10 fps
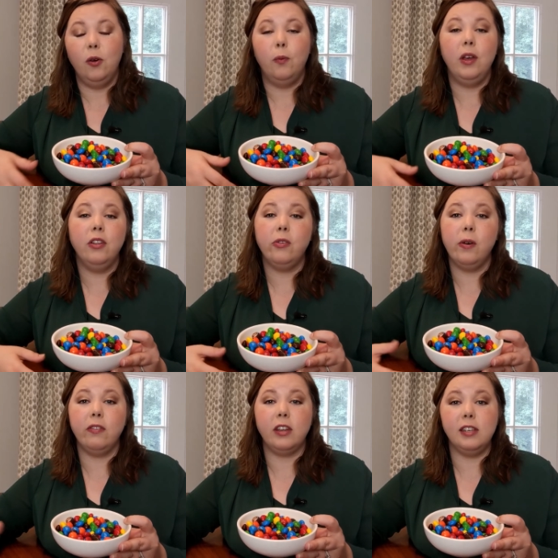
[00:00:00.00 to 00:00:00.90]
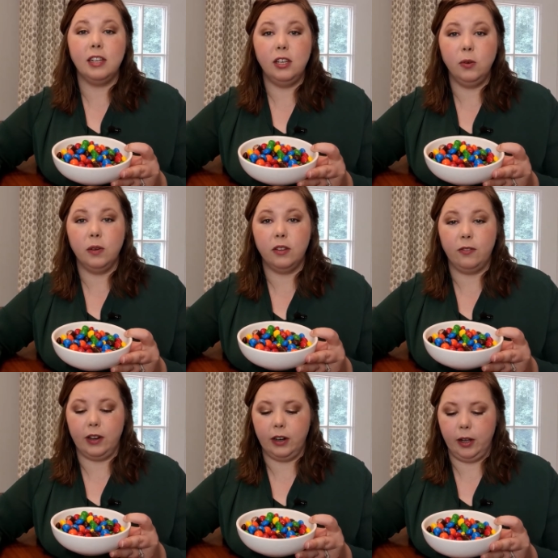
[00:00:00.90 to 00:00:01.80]
We also have continuous
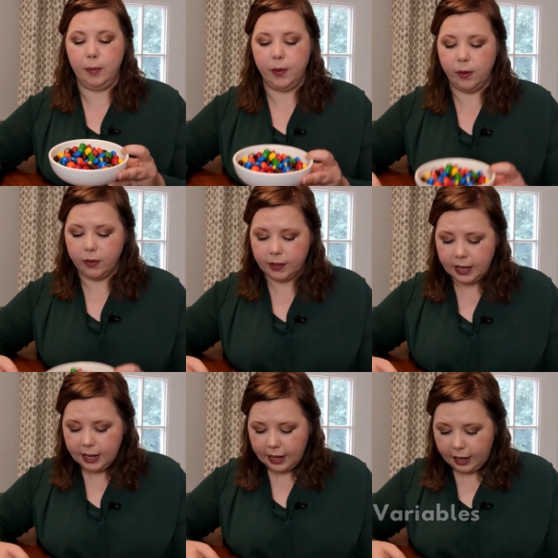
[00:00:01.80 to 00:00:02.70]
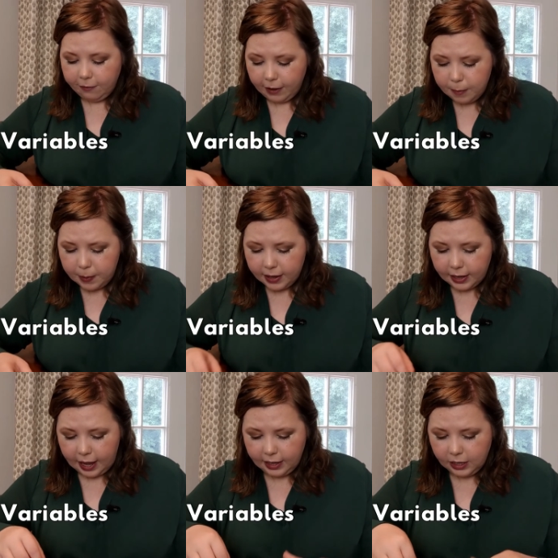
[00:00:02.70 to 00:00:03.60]
variables. If I
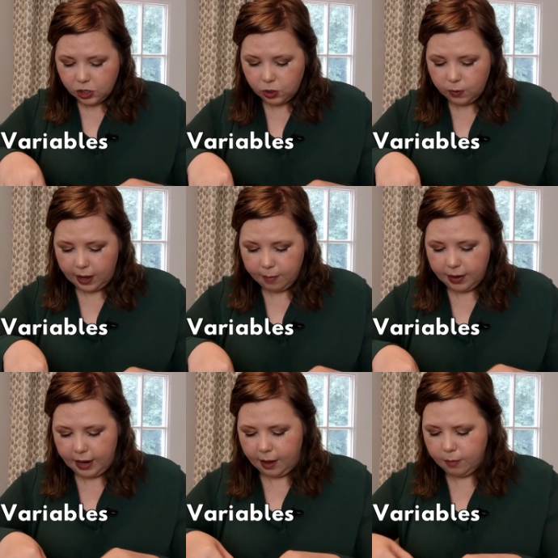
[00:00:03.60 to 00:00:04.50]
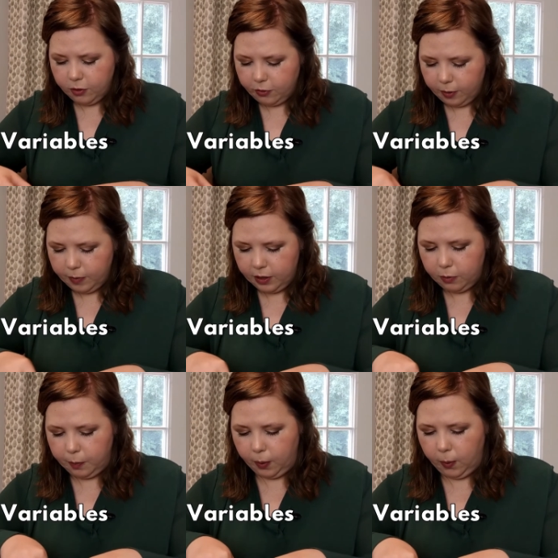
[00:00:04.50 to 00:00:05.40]
pick any two M&Ms from this
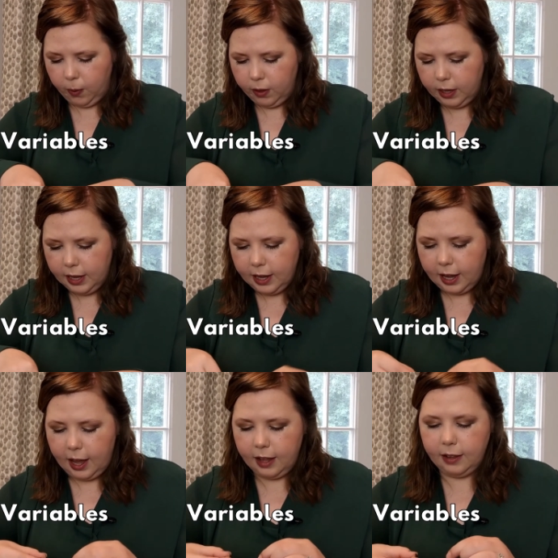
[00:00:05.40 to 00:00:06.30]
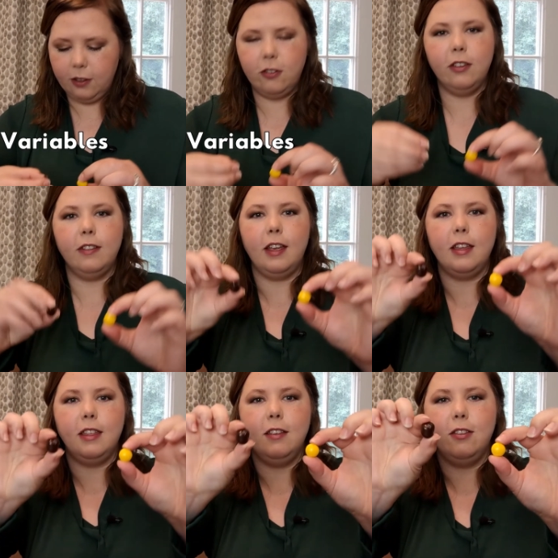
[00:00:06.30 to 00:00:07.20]
bowl, and let's just
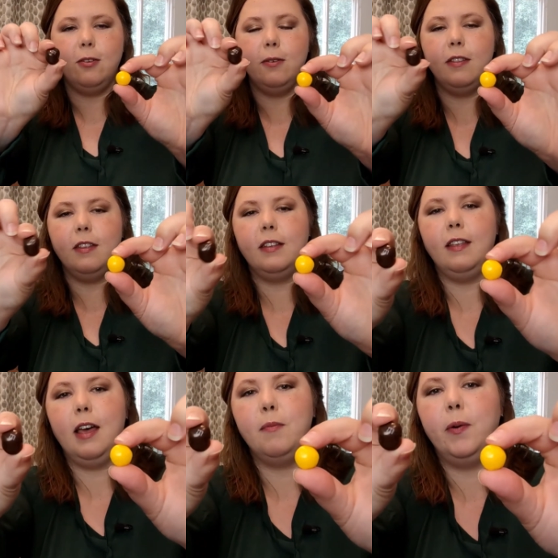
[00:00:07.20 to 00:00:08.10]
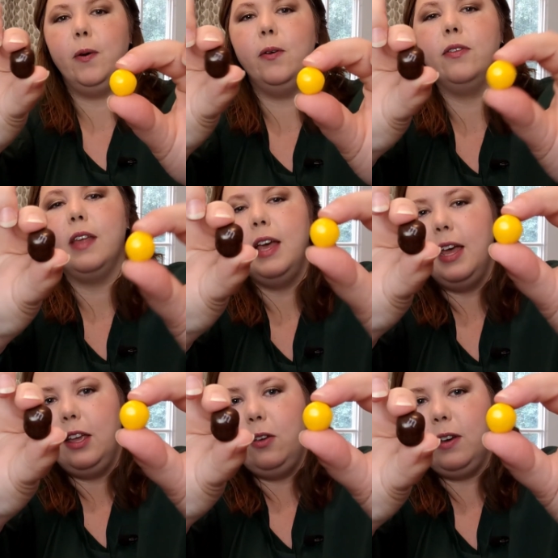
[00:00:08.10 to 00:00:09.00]
take these two as examples.
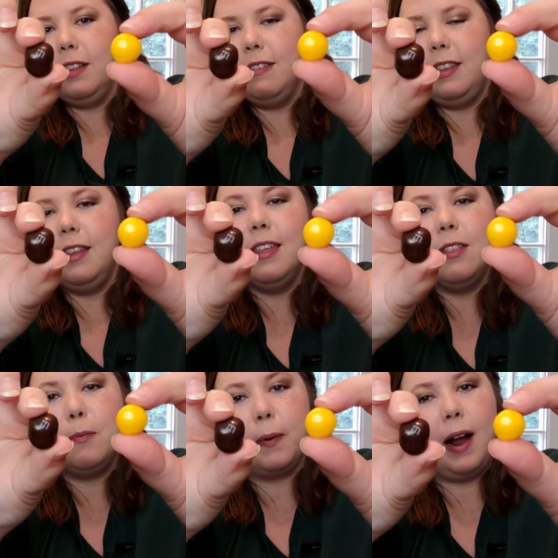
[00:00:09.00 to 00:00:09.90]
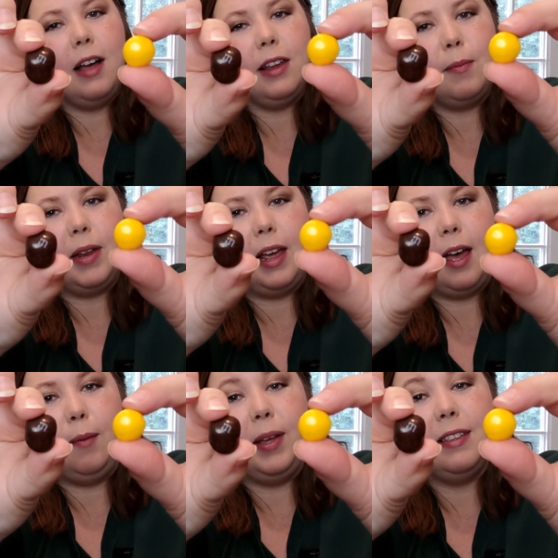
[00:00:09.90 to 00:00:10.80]
You can see this brown
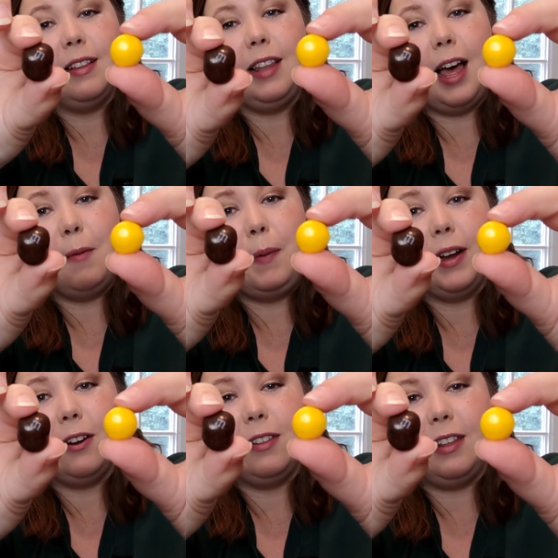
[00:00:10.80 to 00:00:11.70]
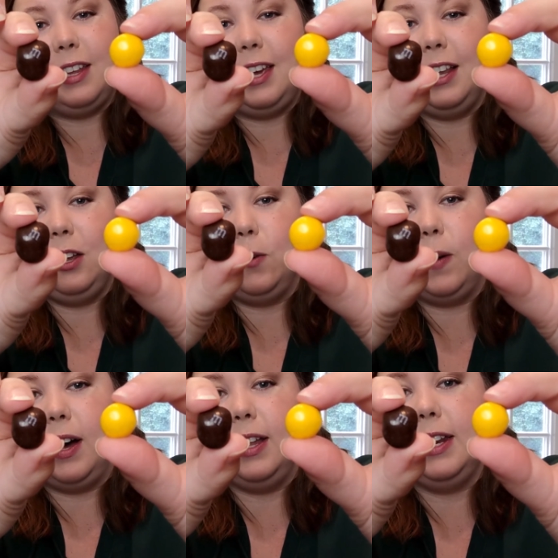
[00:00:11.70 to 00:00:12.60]
M&M is a lot bigger than the yellow
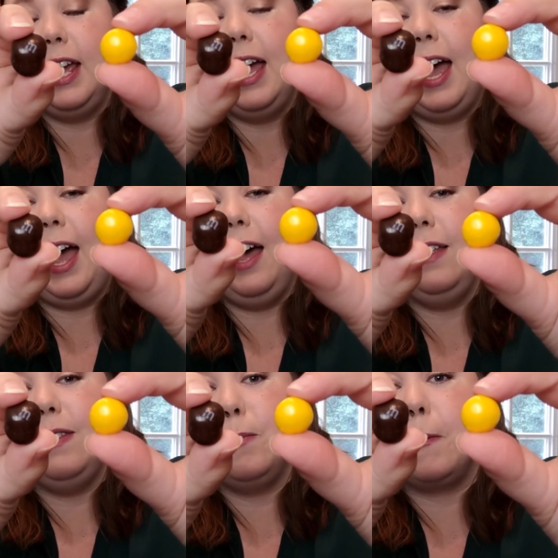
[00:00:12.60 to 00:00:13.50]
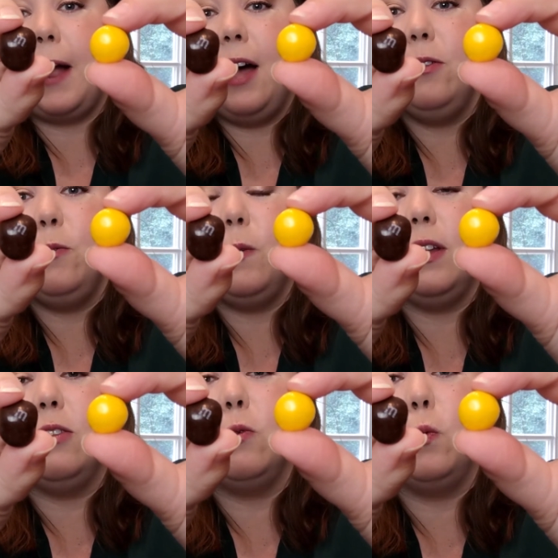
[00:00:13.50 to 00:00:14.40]
one, and the brown
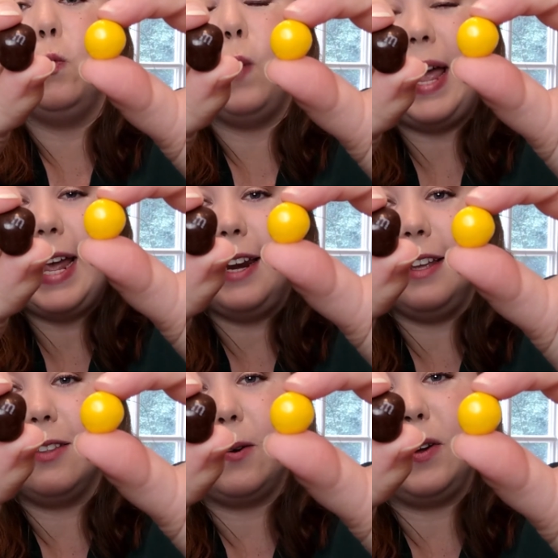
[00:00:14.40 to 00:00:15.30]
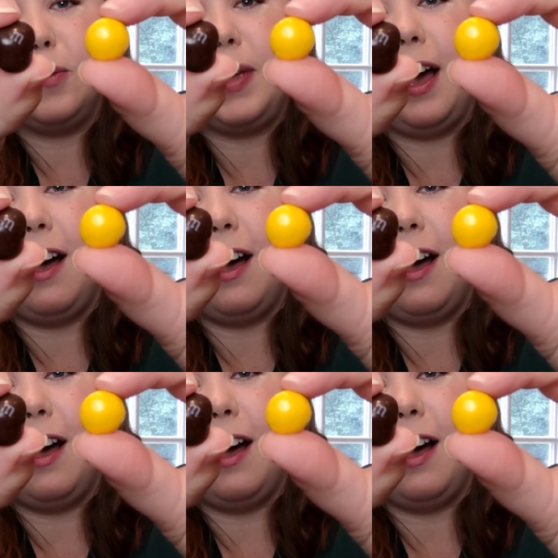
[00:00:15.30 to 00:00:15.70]
one's weight is going to be